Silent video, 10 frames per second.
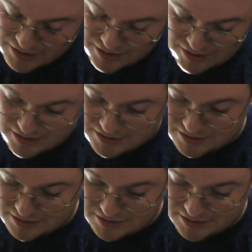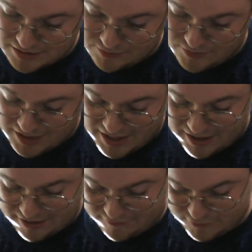Let's see, we
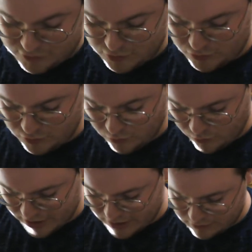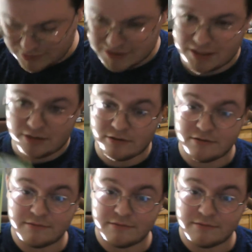have 2 Weedles here.